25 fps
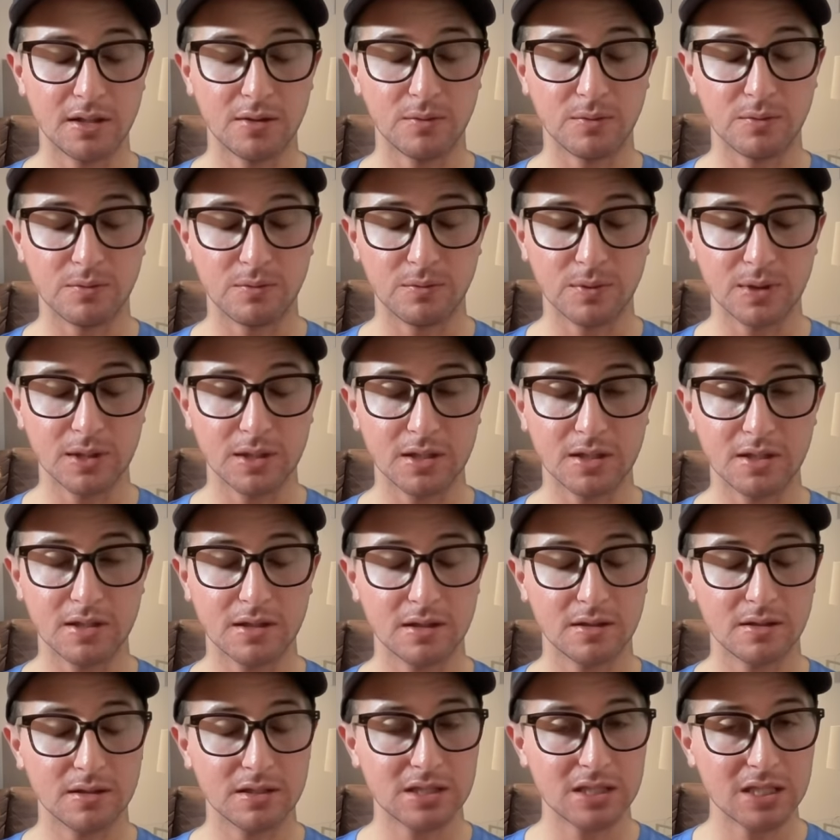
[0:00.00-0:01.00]
with
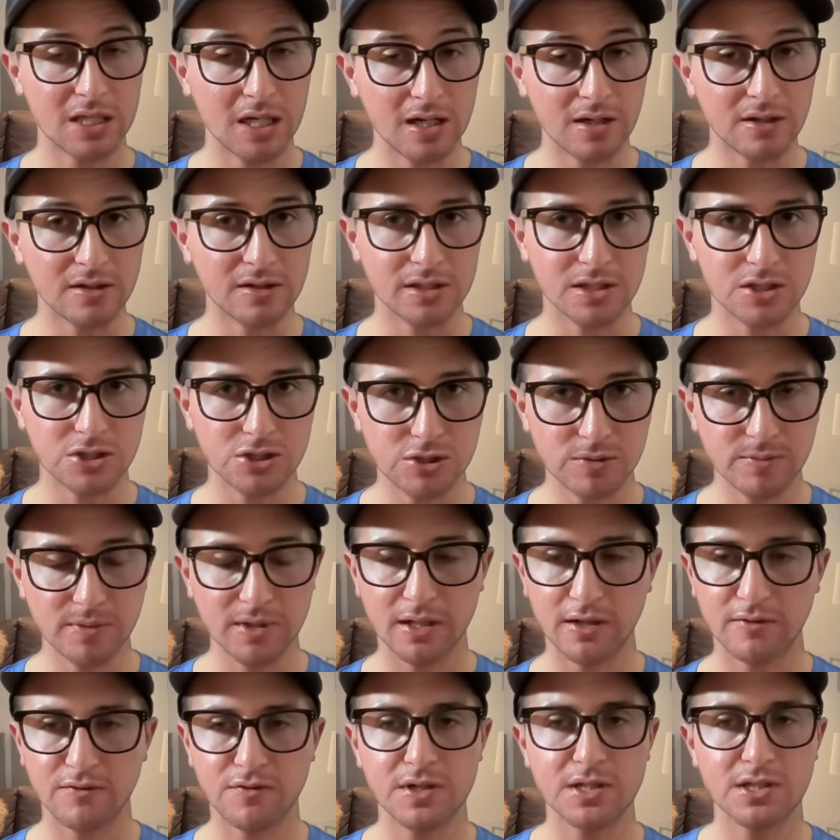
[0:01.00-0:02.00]
Snell,
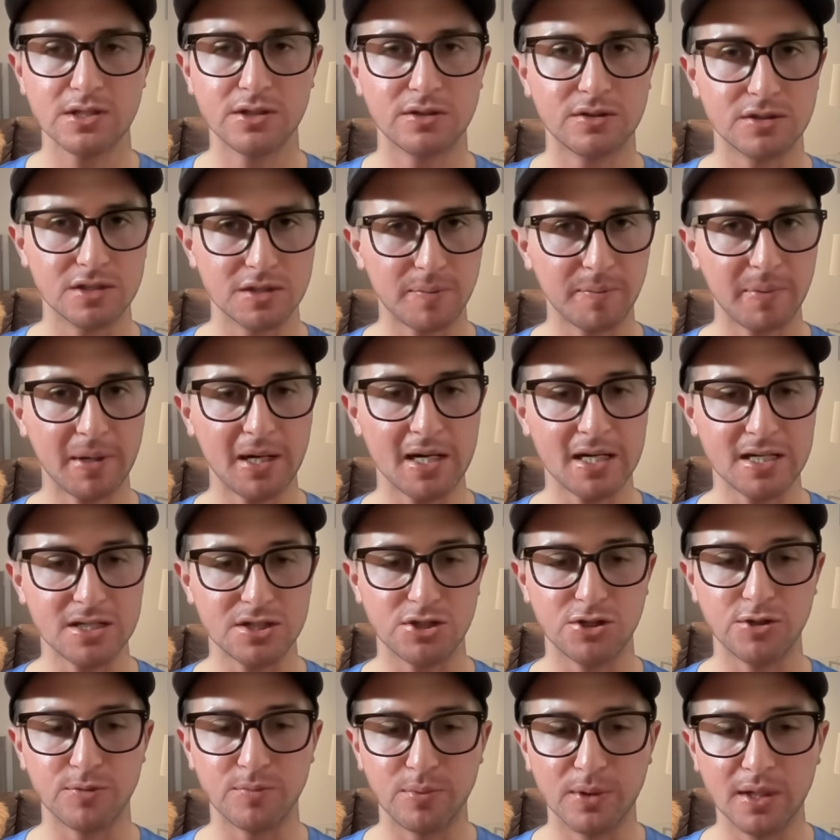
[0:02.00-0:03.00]
assuming the physical is
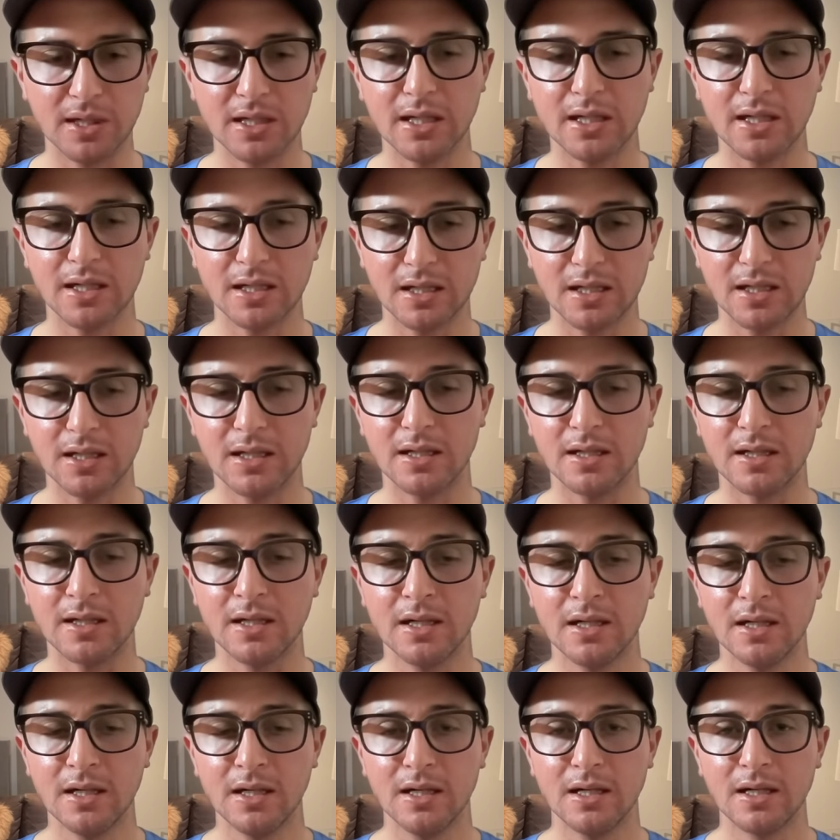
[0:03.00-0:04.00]
passed, you're bringing in
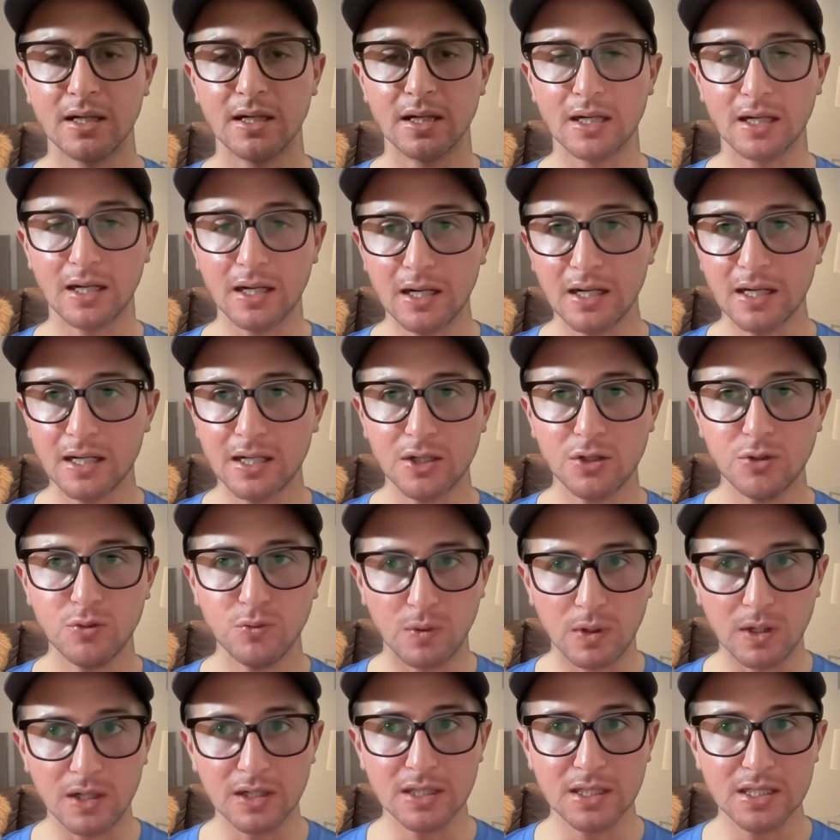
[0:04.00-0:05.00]
a guy who
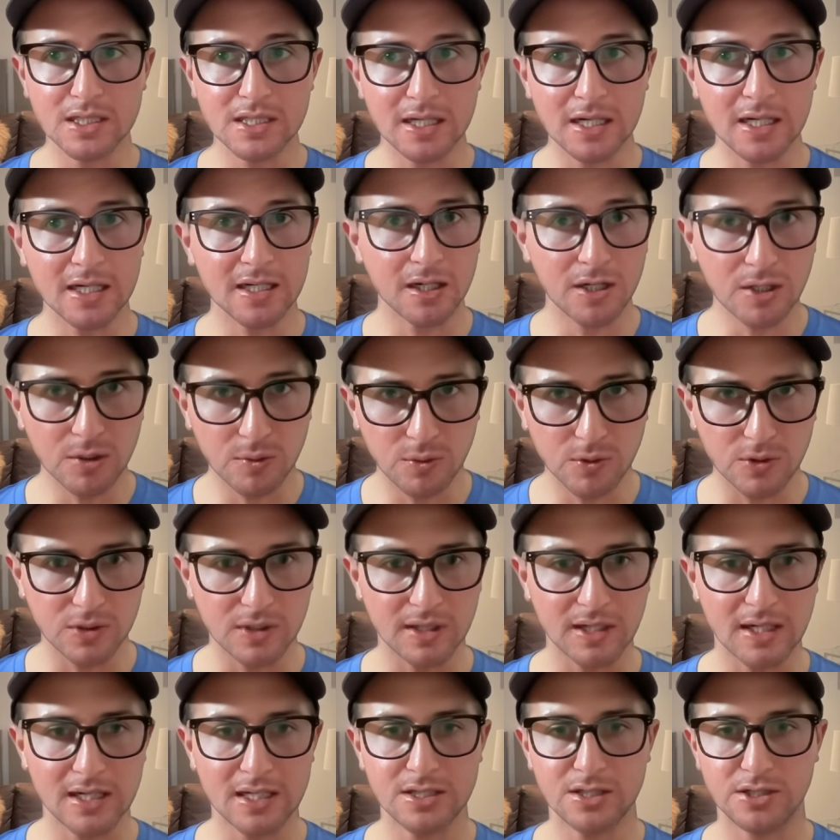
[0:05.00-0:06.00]
won the Cy Young Award
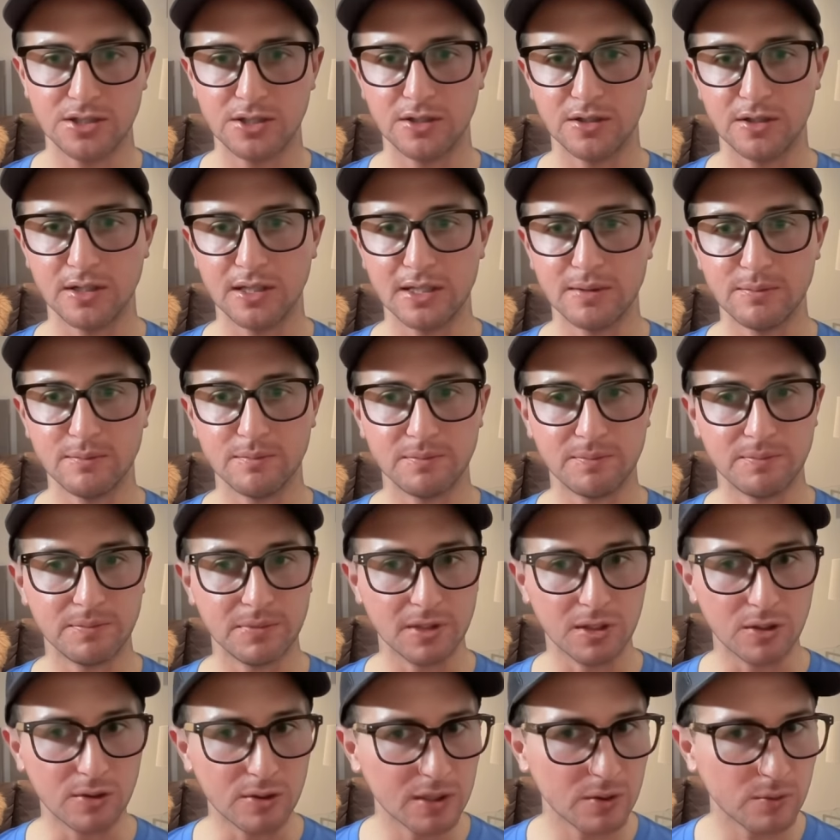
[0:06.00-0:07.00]
last year, and
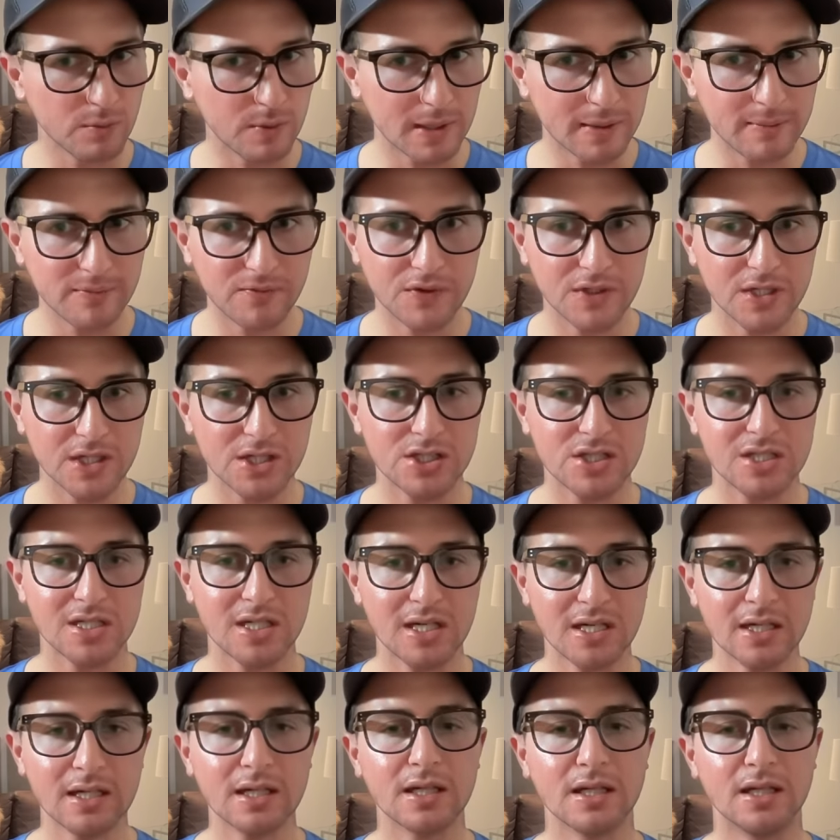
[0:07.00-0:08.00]
Logan Webb finished
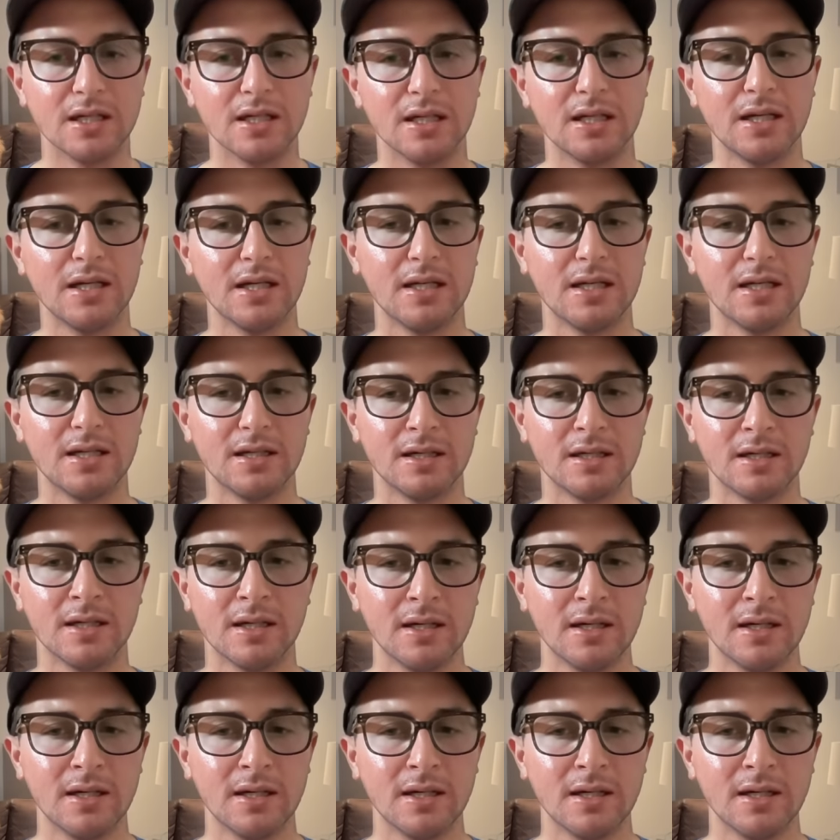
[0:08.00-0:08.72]
second, and